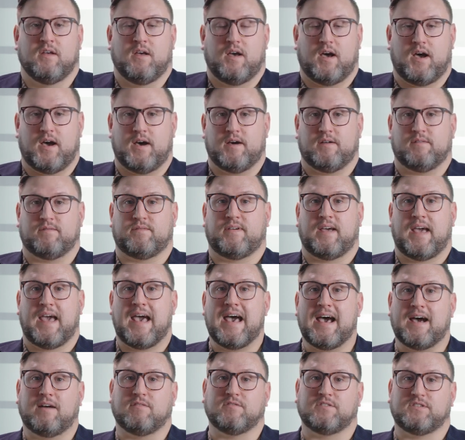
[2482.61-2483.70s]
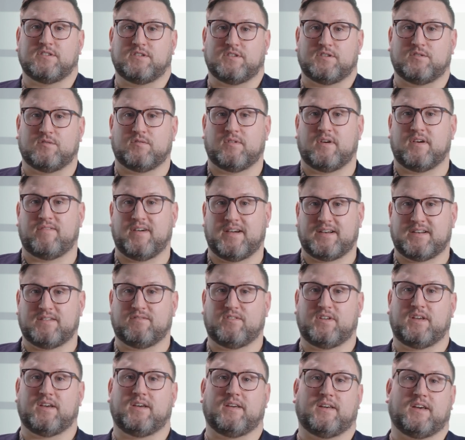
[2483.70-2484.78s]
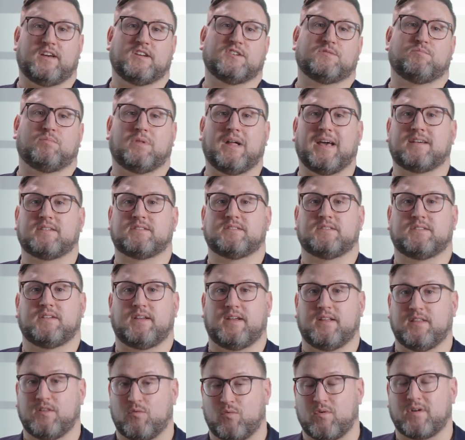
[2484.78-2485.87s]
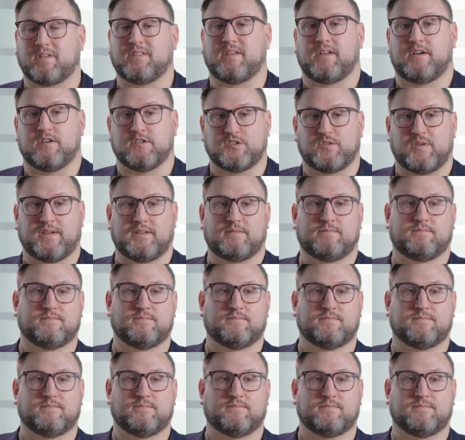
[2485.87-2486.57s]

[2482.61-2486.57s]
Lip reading: of how to effectively engage Plex in the work that you're doing.